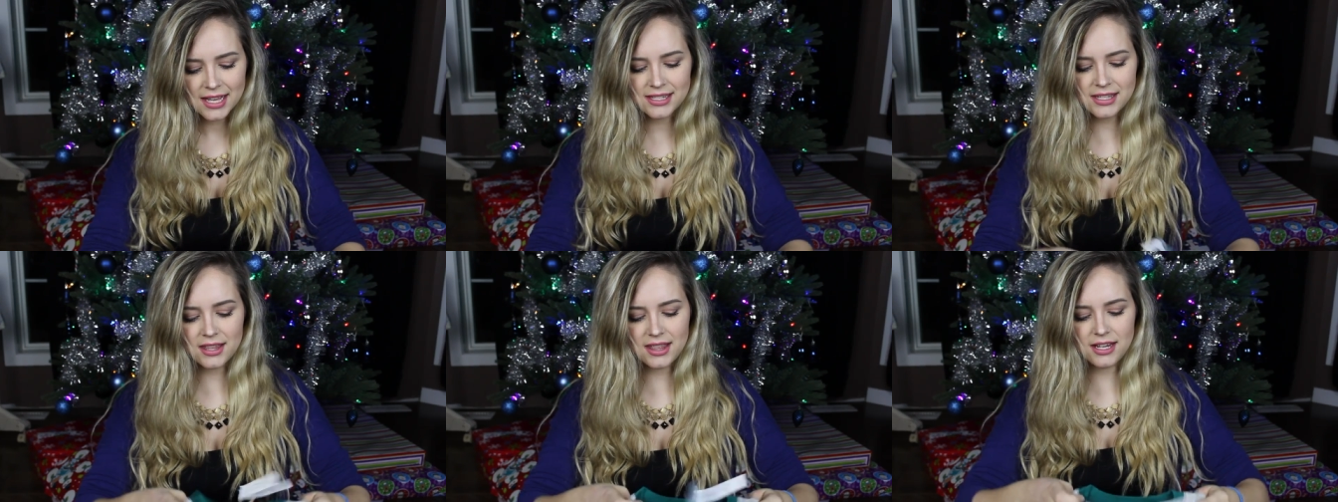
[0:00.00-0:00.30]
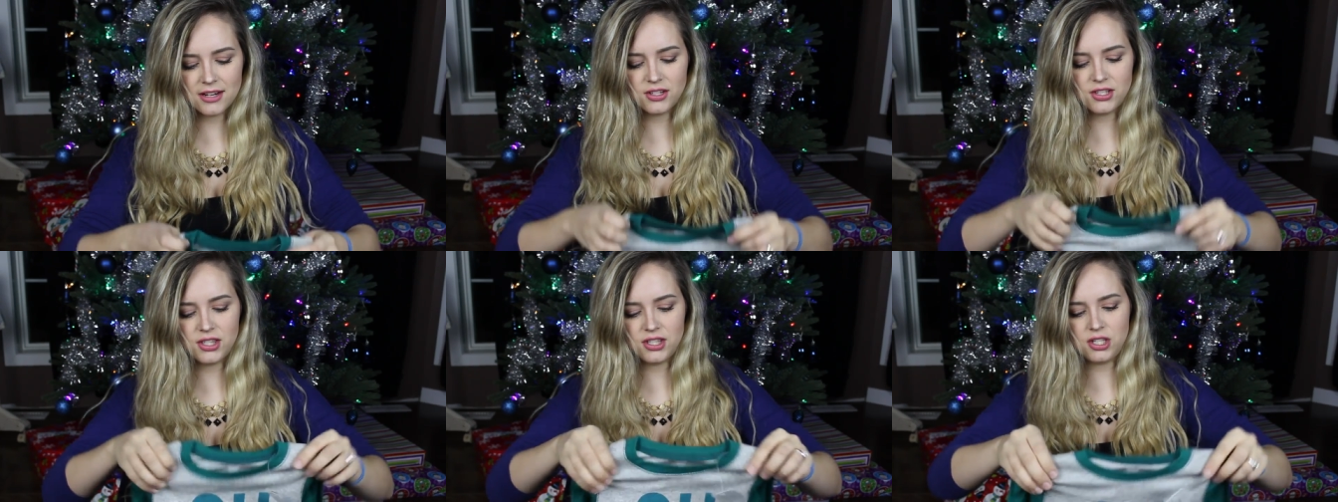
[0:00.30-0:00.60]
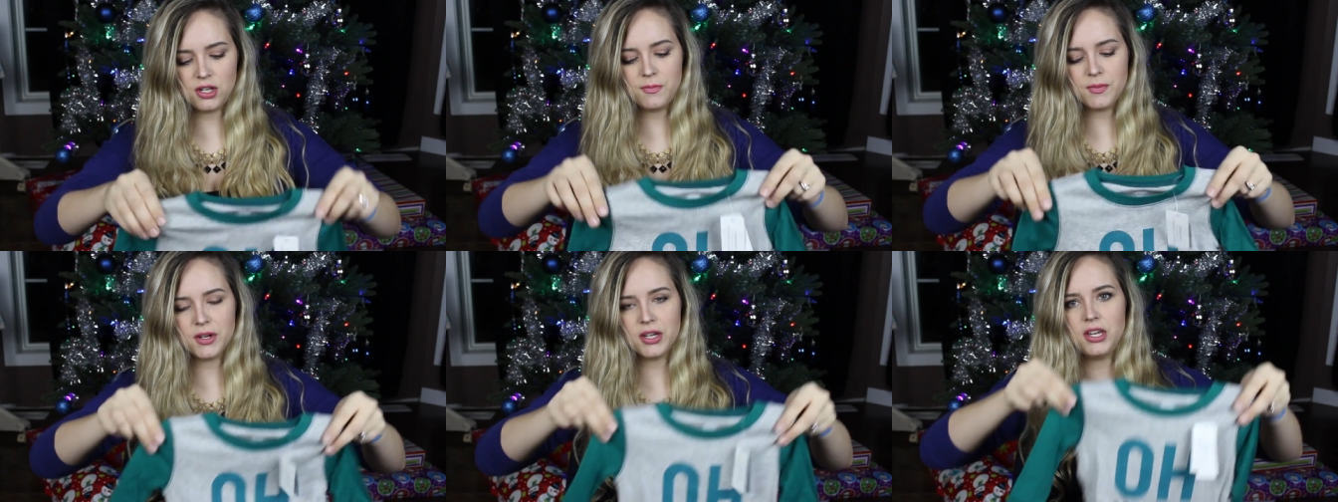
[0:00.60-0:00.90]
So they are
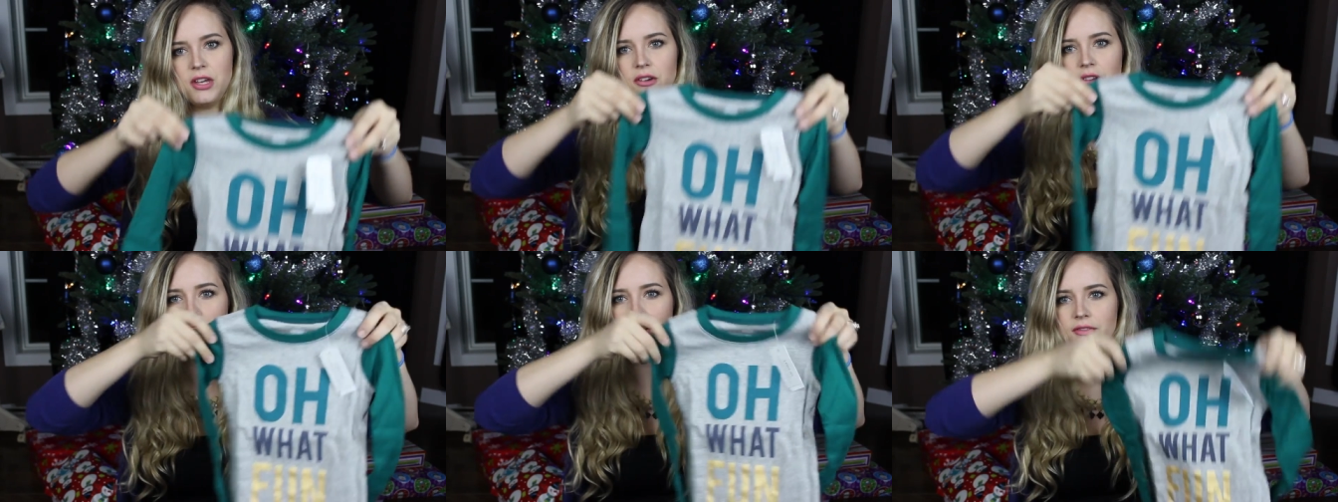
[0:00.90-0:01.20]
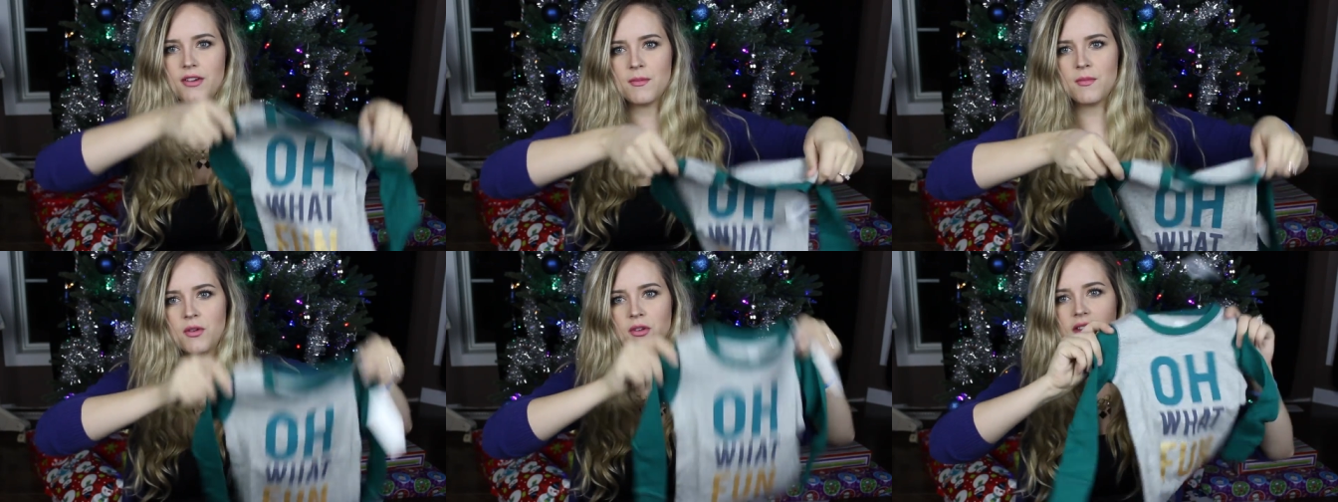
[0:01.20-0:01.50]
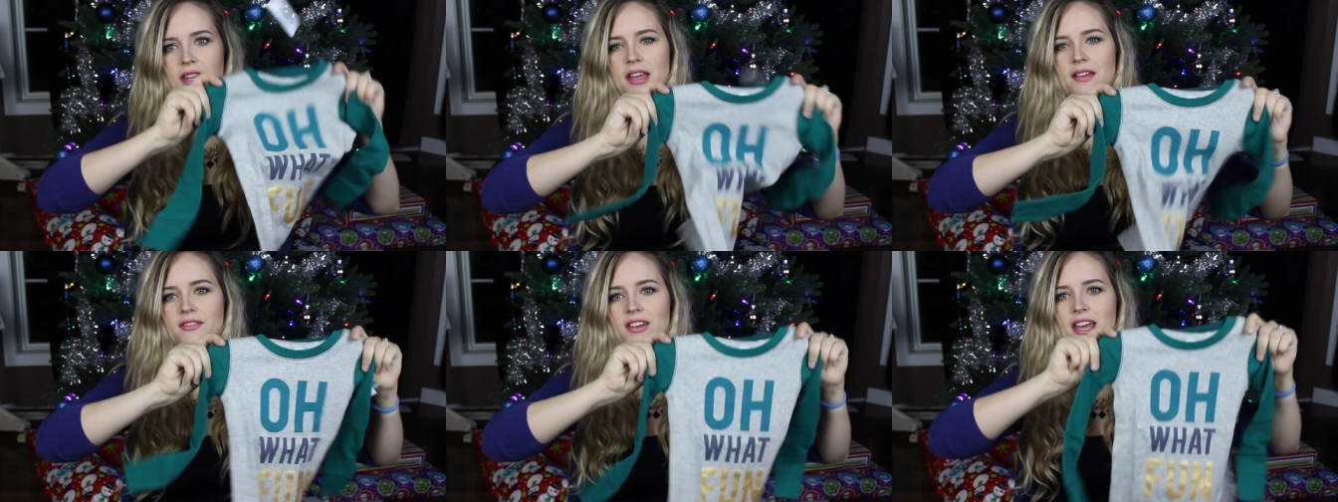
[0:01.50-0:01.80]
super cute, they're from
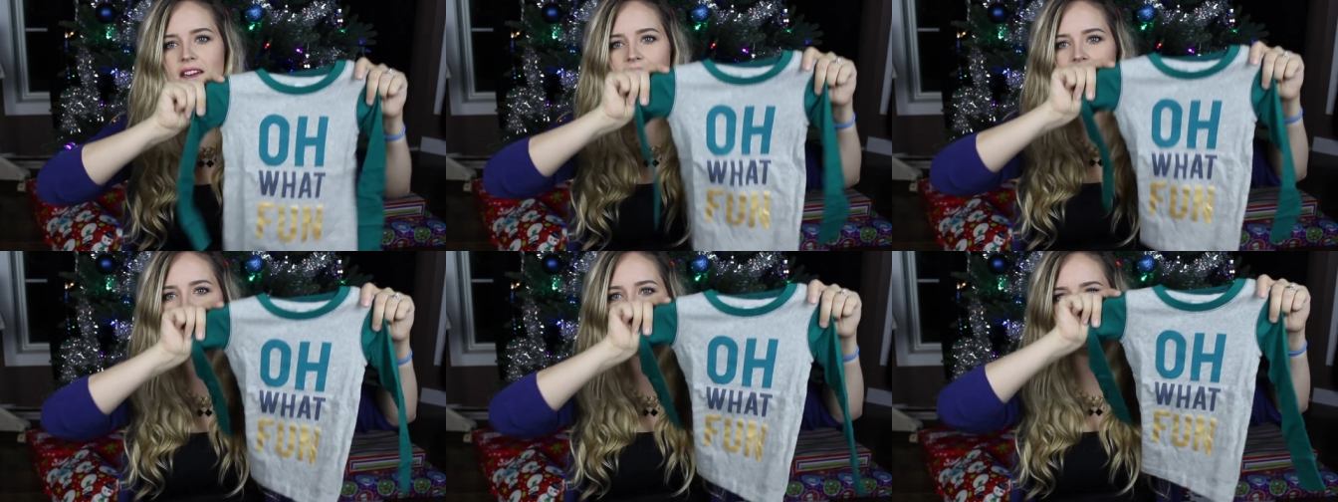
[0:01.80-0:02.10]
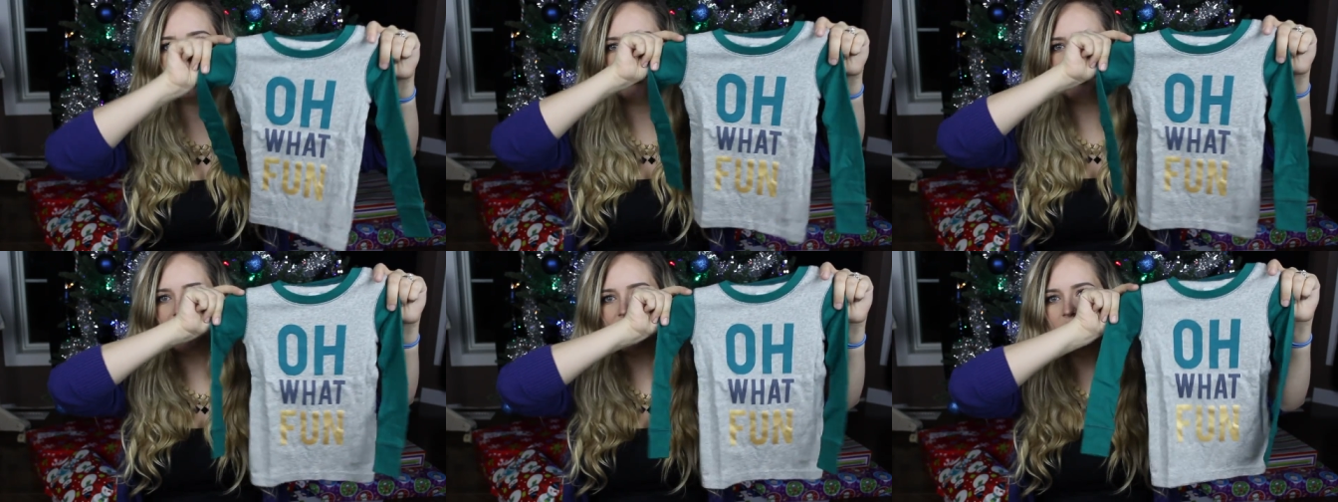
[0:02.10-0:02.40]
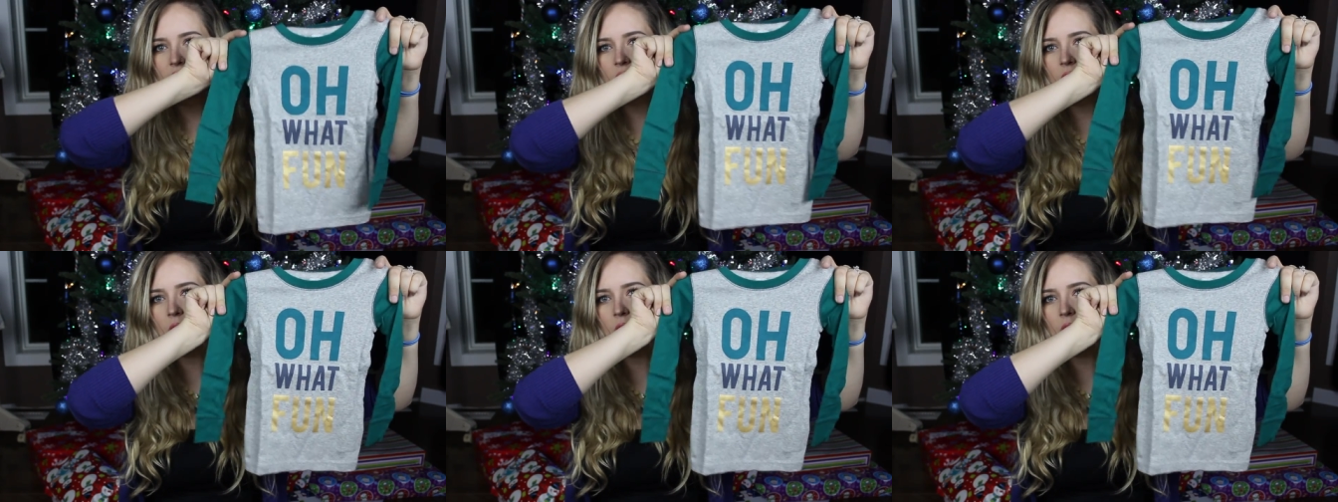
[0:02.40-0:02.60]
Old Navy, and they just say,